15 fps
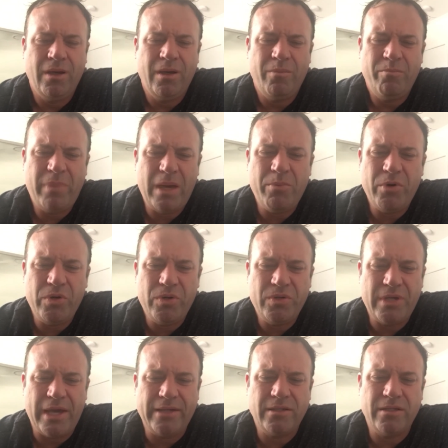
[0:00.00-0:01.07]
People
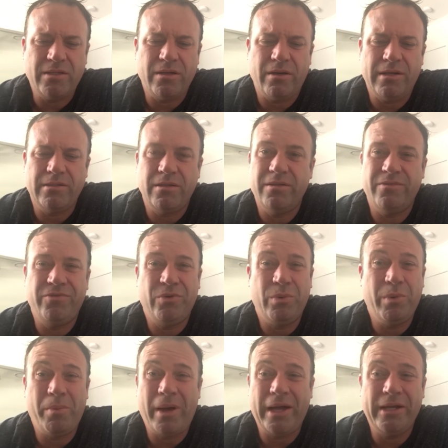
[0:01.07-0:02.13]
use exercise as a
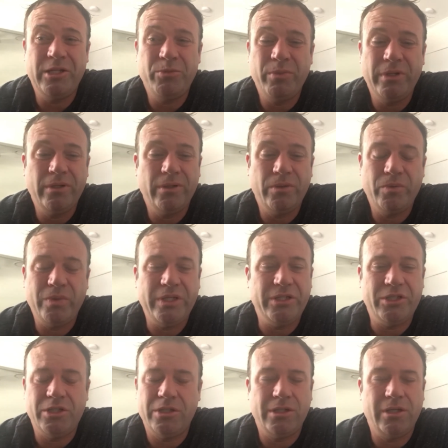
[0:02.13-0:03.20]
form of punishment,
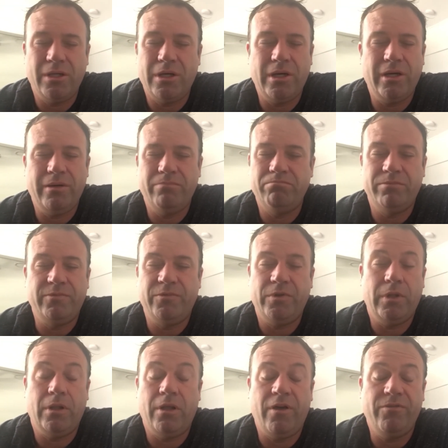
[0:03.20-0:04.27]
which I, for
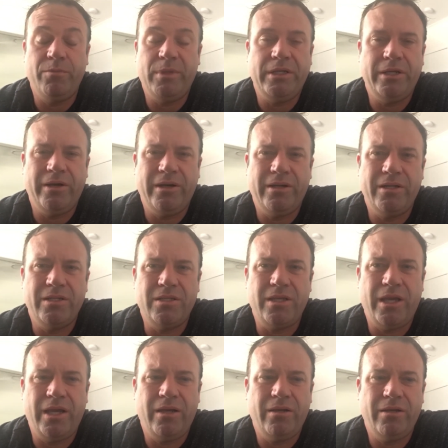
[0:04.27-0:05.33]
the life of me, don't
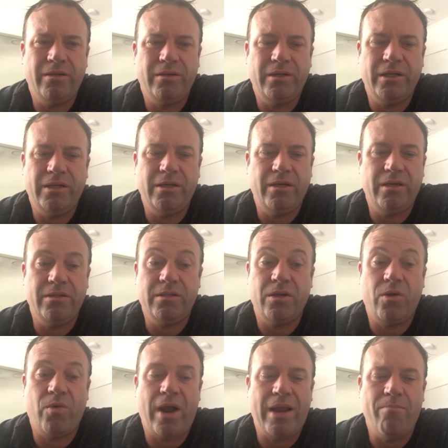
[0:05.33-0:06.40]
understand. It's a
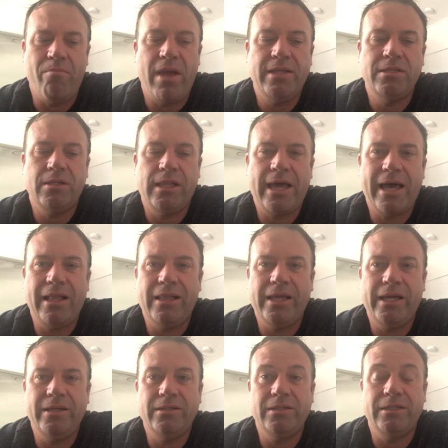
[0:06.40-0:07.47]
great mental
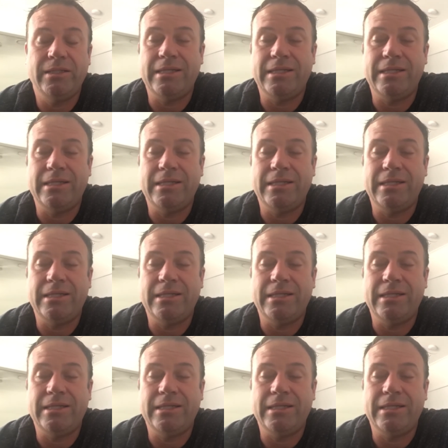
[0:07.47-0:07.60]
outlet.